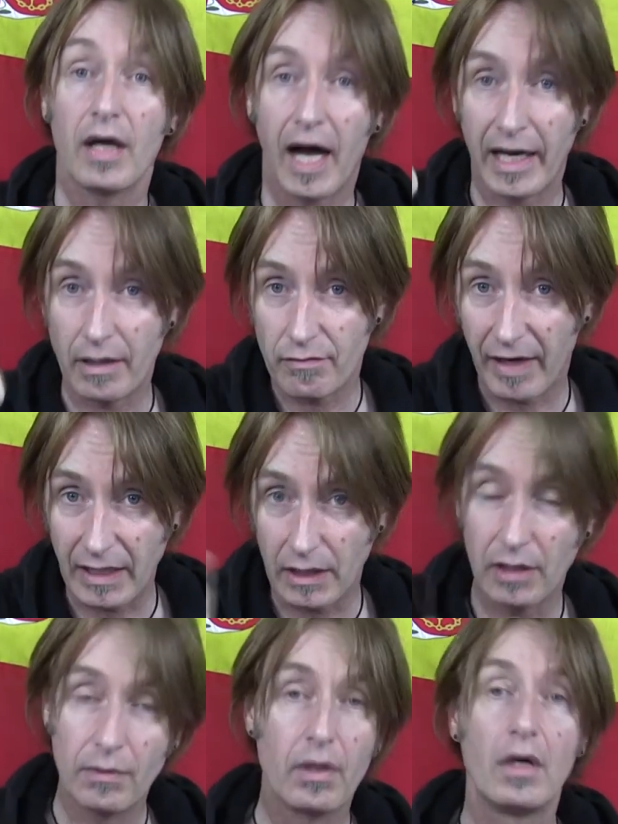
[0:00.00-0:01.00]
I invite
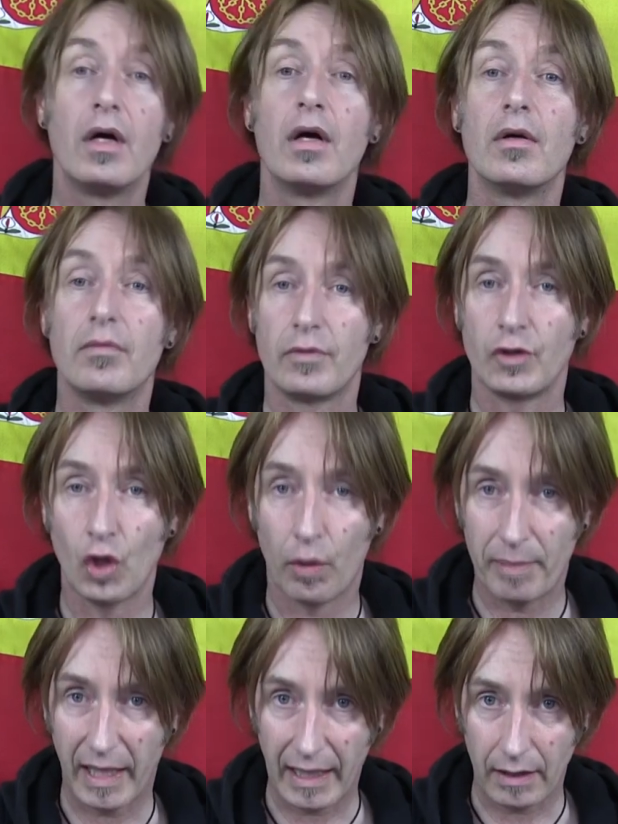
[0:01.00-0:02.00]
you, you're
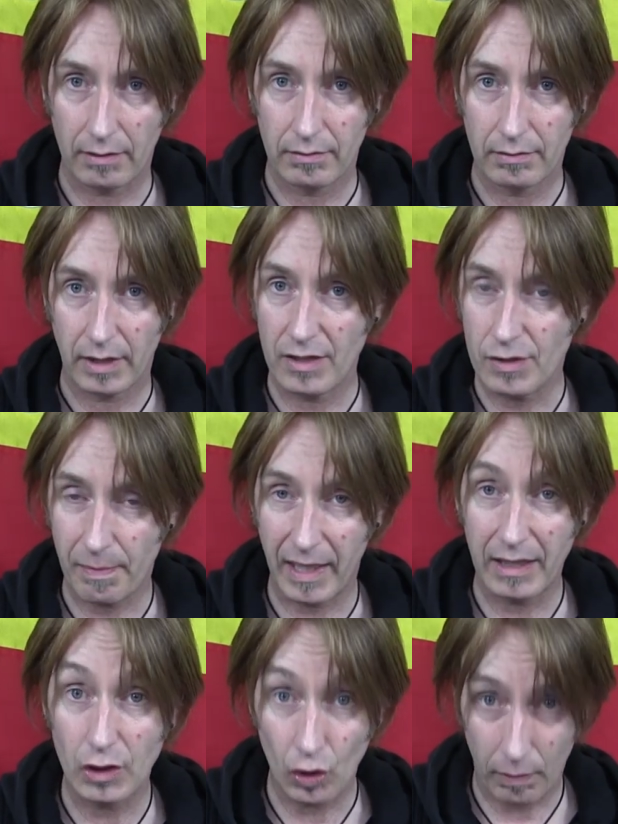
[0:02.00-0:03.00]
paying. In
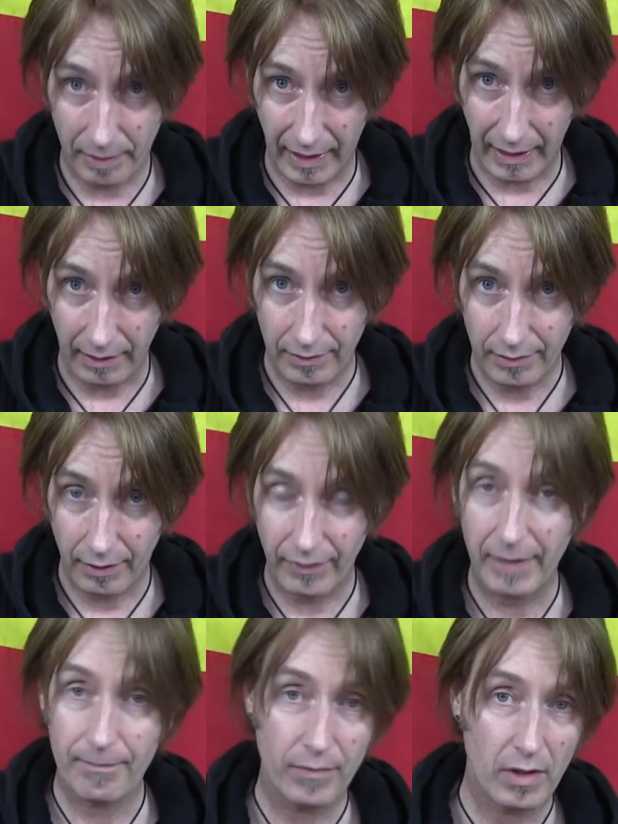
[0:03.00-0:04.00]
Spain, you're paying, all
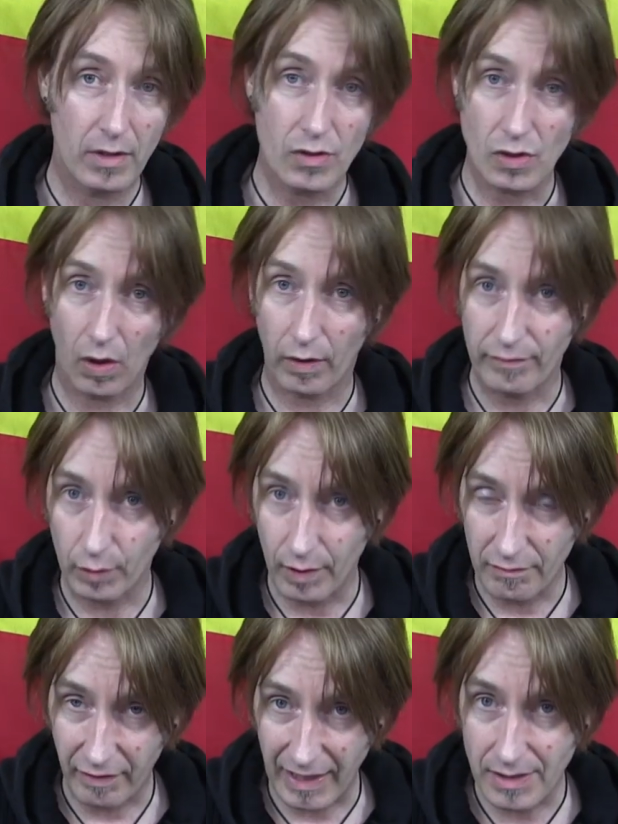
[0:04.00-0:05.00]
right? So if you
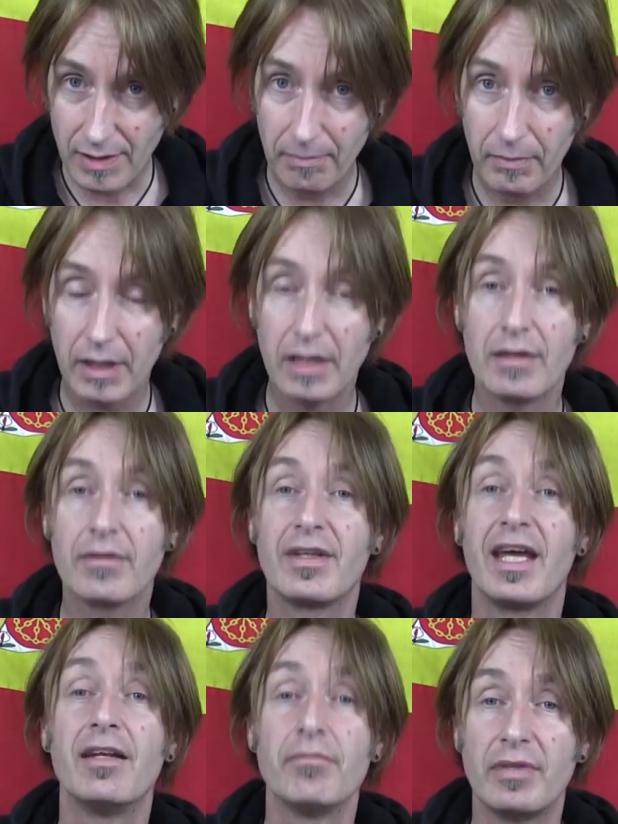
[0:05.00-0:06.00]
invite somebody,
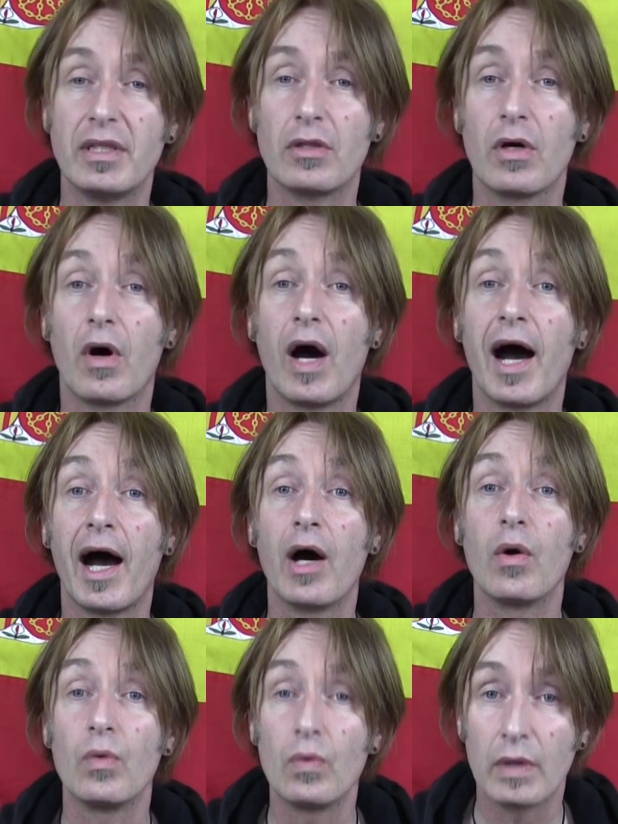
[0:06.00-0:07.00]
te invito a
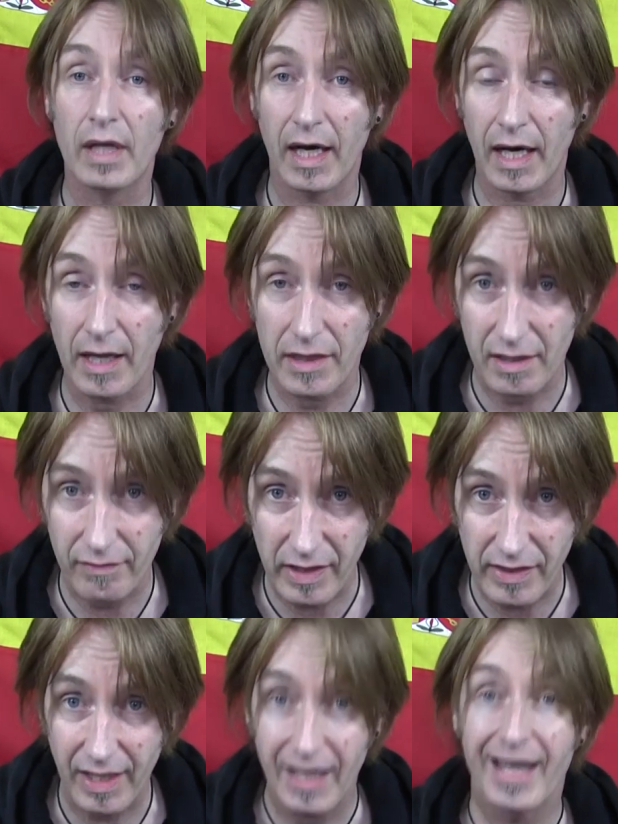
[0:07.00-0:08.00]
una
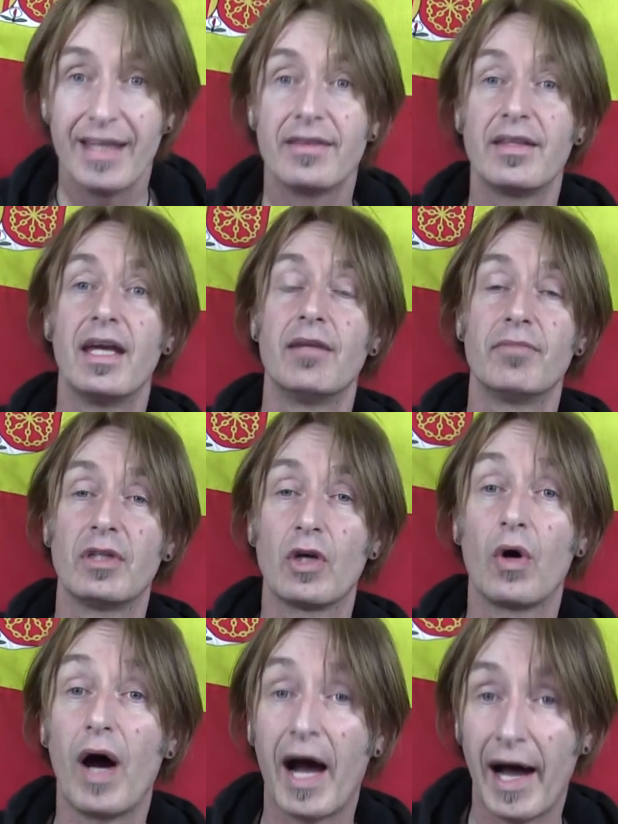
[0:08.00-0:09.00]
cerveza, te
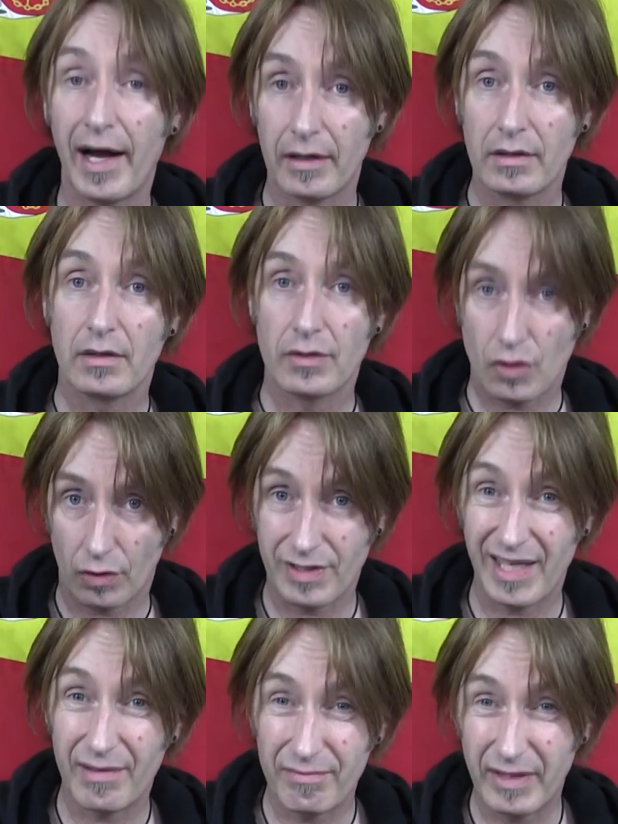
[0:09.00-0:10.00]
invito a, so
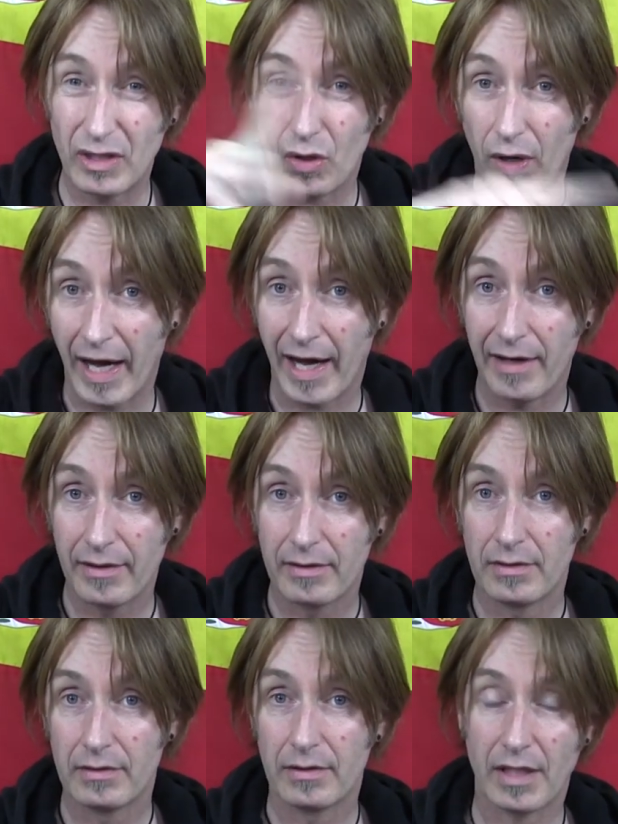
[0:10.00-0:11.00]
te invito a,
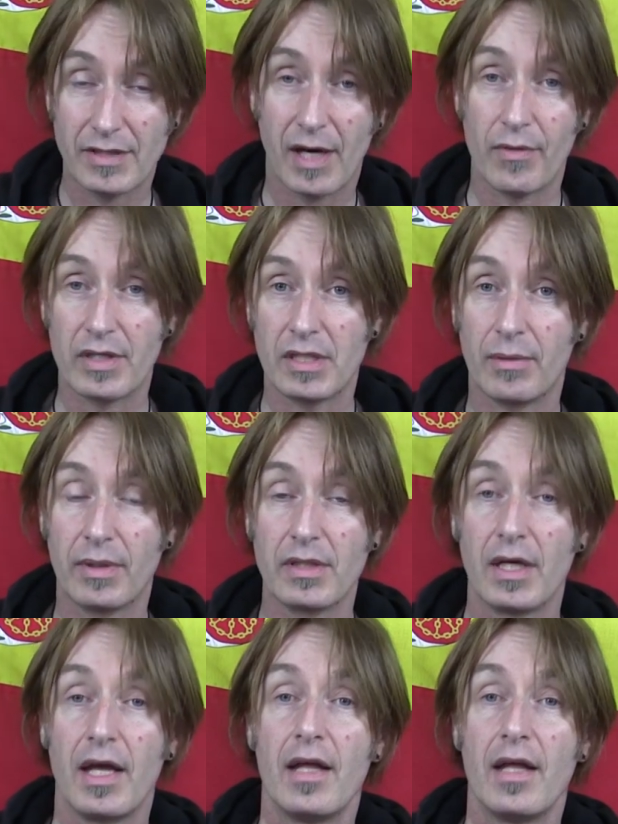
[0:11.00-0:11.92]
that's how they do it.